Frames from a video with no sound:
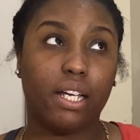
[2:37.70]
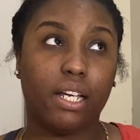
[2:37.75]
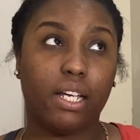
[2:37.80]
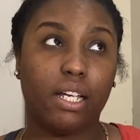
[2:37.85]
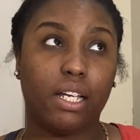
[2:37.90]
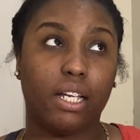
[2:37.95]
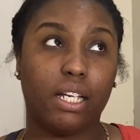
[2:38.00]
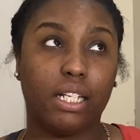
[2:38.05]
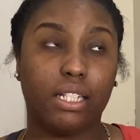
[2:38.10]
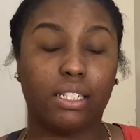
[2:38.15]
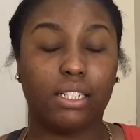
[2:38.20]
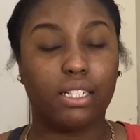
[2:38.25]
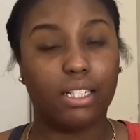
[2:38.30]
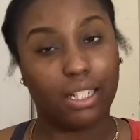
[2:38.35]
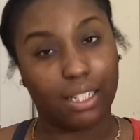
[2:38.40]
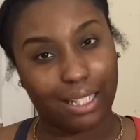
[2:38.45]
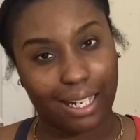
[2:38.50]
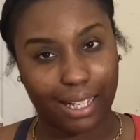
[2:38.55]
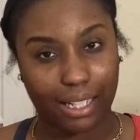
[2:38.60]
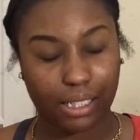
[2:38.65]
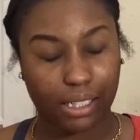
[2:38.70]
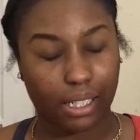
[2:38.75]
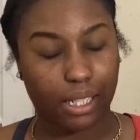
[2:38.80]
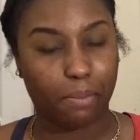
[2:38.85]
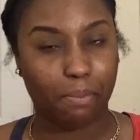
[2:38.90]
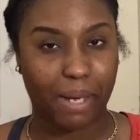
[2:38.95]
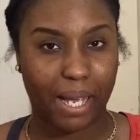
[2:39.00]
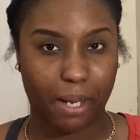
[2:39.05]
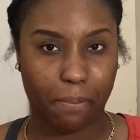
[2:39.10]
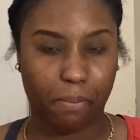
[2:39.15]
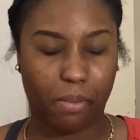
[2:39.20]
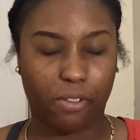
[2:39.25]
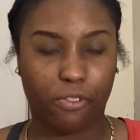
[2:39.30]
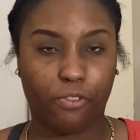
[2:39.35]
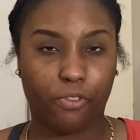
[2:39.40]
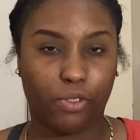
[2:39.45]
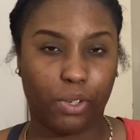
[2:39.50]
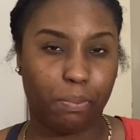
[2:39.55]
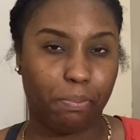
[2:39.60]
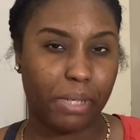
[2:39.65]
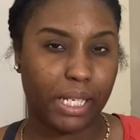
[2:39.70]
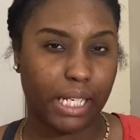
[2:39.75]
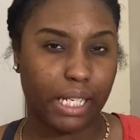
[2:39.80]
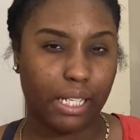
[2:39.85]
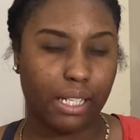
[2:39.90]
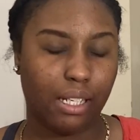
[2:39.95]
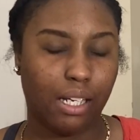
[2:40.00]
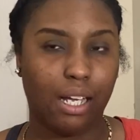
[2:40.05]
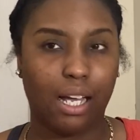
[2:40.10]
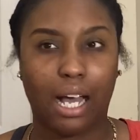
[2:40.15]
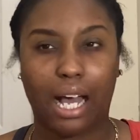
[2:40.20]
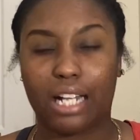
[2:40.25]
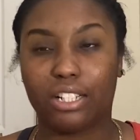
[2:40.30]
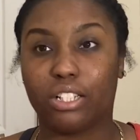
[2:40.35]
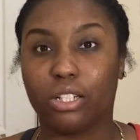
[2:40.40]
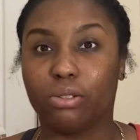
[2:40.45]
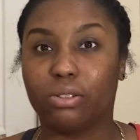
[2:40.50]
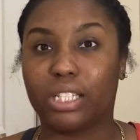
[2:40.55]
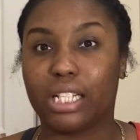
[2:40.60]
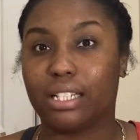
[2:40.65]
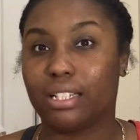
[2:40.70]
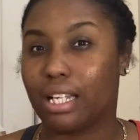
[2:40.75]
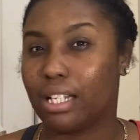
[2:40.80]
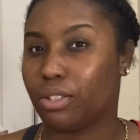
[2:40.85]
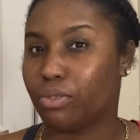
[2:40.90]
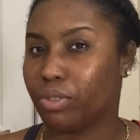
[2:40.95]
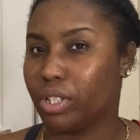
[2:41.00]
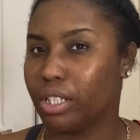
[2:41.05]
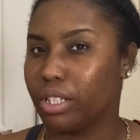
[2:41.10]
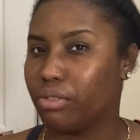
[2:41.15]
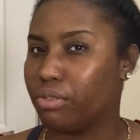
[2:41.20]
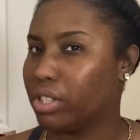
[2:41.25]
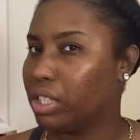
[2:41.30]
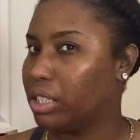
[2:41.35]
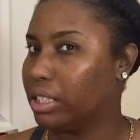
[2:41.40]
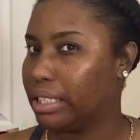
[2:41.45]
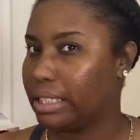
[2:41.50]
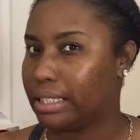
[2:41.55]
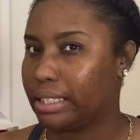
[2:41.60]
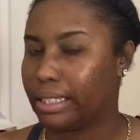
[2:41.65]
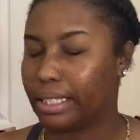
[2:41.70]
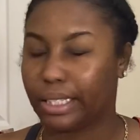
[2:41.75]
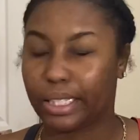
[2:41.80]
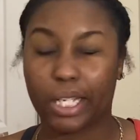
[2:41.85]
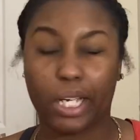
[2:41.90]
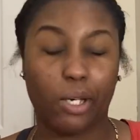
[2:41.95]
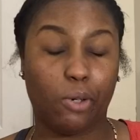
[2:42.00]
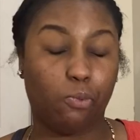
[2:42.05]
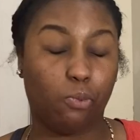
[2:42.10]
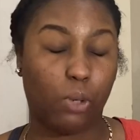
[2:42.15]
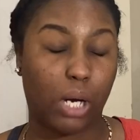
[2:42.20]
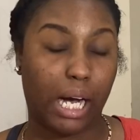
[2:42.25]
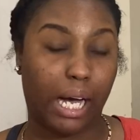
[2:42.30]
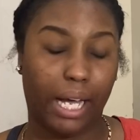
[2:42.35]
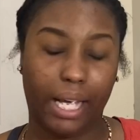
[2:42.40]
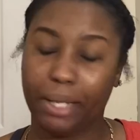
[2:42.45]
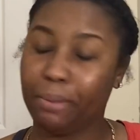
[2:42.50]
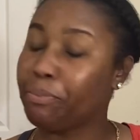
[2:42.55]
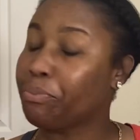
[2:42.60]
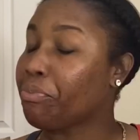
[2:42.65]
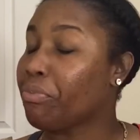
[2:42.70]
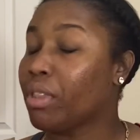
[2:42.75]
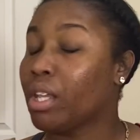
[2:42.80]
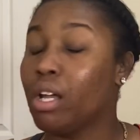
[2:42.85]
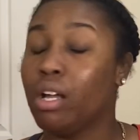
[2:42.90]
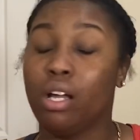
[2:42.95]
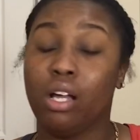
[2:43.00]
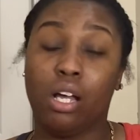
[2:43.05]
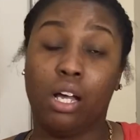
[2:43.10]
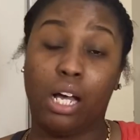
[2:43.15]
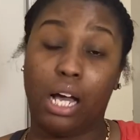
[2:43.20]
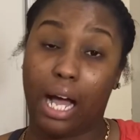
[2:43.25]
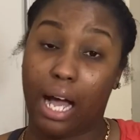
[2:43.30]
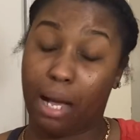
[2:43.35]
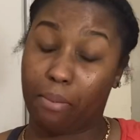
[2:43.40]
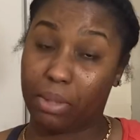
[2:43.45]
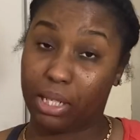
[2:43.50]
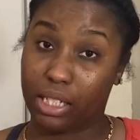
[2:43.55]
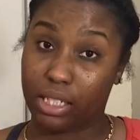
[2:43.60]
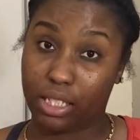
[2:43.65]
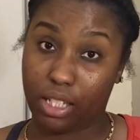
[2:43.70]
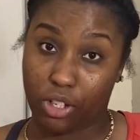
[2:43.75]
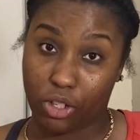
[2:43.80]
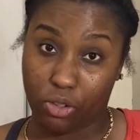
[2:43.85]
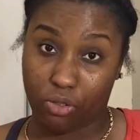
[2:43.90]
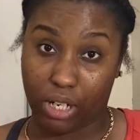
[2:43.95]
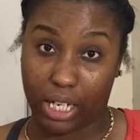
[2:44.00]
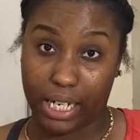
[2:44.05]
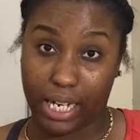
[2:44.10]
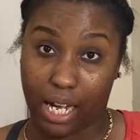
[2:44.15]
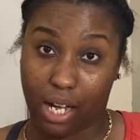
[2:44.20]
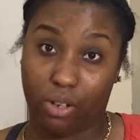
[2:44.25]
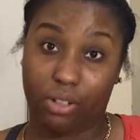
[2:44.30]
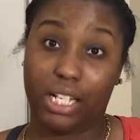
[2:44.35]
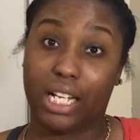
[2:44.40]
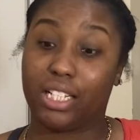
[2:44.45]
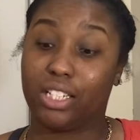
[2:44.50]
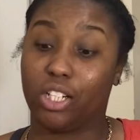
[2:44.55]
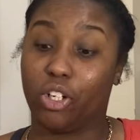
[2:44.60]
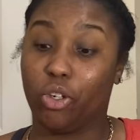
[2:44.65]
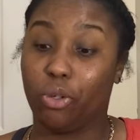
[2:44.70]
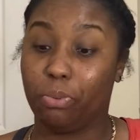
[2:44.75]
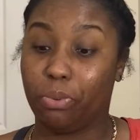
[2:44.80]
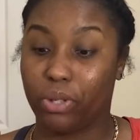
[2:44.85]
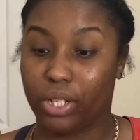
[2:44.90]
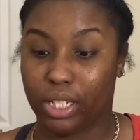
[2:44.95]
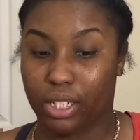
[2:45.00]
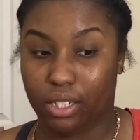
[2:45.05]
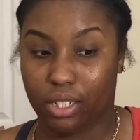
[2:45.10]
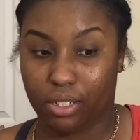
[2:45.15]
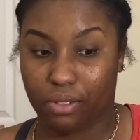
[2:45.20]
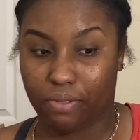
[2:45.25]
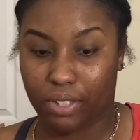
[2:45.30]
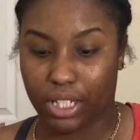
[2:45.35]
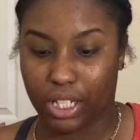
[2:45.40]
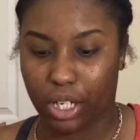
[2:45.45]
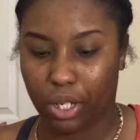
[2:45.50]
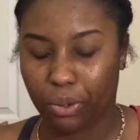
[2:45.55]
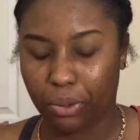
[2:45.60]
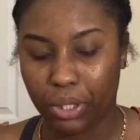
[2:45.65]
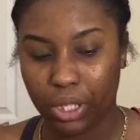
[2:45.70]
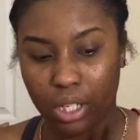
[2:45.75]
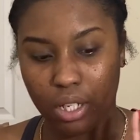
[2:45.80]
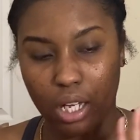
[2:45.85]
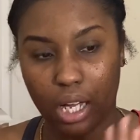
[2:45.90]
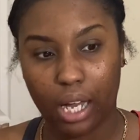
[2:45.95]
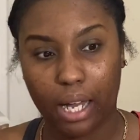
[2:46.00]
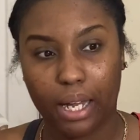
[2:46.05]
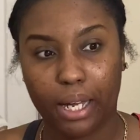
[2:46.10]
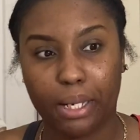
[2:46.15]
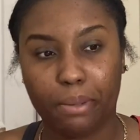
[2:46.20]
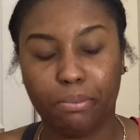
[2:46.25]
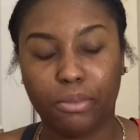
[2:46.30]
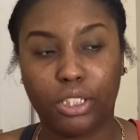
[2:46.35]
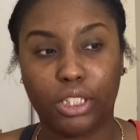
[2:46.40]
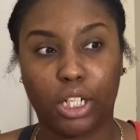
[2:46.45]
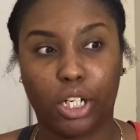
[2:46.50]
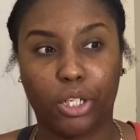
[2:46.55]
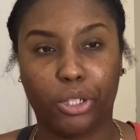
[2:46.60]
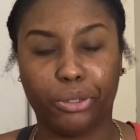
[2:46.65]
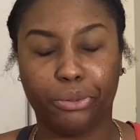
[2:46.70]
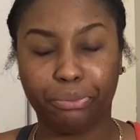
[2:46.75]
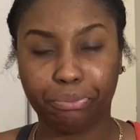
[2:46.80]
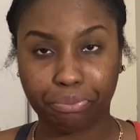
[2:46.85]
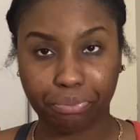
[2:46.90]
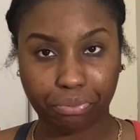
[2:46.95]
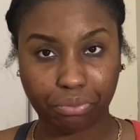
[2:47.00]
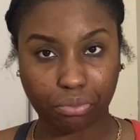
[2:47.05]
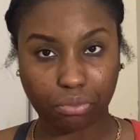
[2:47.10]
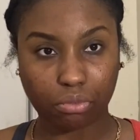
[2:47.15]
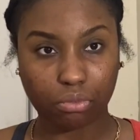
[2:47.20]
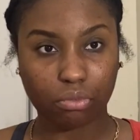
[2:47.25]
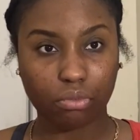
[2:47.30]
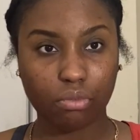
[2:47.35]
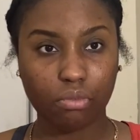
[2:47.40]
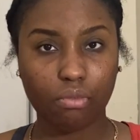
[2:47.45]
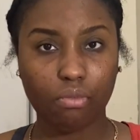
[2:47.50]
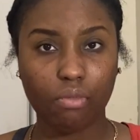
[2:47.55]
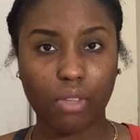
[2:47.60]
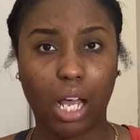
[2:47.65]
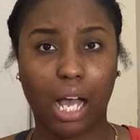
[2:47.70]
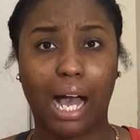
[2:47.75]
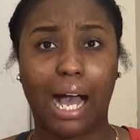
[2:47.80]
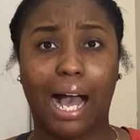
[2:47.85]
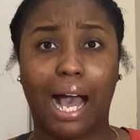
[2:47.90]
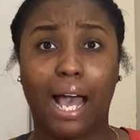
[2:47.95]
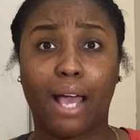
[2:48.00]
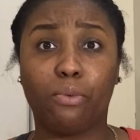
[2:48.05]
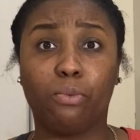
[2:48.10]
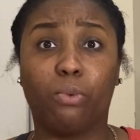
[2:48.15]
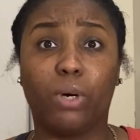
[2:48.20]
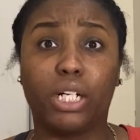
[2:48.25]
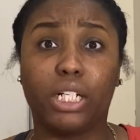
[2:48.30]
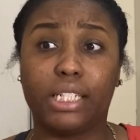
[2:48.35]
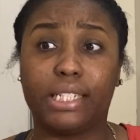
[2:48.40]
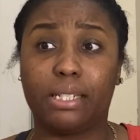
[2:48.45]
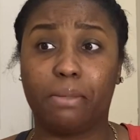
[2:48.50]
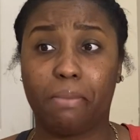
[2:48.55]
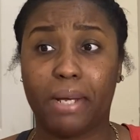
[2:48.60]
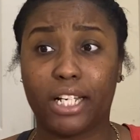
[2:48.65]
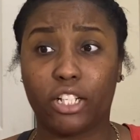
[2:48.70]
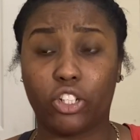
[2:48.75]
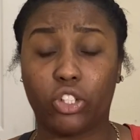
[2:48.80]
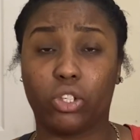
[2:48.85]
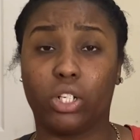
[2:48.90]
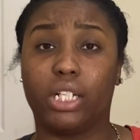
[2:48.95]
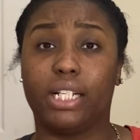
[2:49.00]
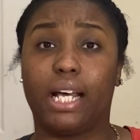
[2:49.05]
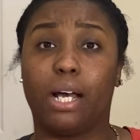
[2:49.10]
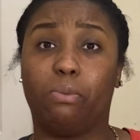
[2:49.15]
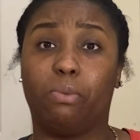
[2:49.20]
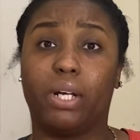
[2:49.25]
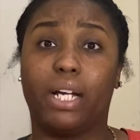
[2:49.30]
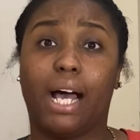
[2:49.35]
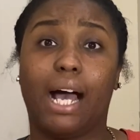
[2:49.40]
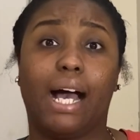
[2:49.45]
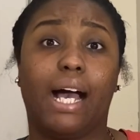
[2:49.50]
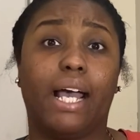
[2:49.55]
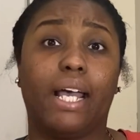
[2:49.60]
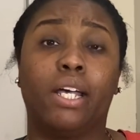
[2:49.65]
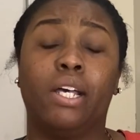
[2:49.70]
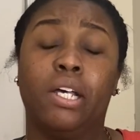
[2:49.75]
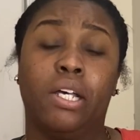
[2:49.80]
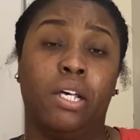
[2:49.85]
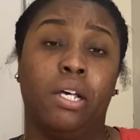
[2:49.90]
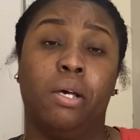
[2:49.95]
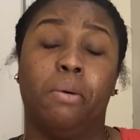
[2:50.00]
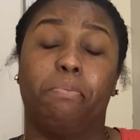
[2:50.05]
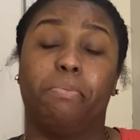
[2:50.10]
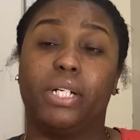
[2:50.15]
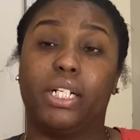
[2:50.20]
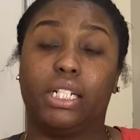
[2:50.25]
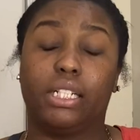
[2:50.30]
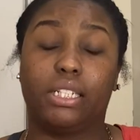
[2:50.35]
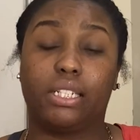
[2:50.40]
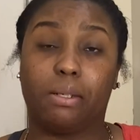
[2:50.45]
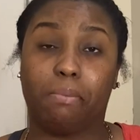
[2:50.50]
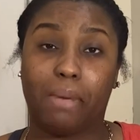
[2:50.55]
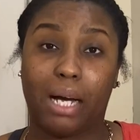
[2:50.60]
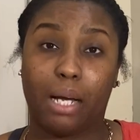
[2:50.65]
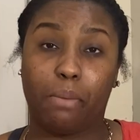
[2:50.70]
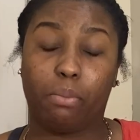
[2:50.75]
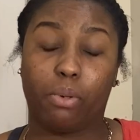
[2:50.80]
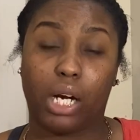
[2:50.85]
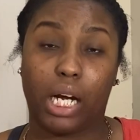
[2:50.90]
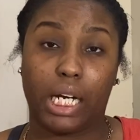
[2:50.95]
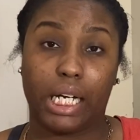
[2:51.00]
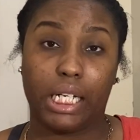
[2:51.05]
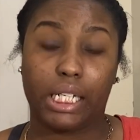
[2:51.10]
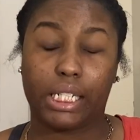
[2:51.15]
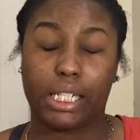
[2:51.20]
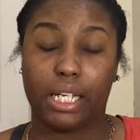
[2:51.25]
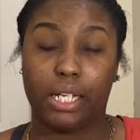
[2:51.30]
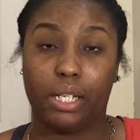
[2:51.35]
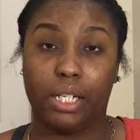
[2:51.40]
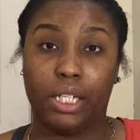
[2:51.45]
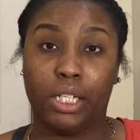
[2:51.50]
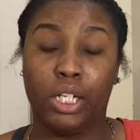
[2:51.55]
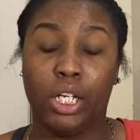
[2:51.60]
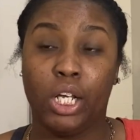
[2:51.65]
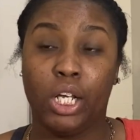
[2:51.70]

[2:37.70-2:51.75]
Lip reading: it's good like clickbait, but for me, I don't think that's really realistic. And why? I'm going to tell you right now. And that's the whole point of this video. So I wanted to make sure that what I put into my product and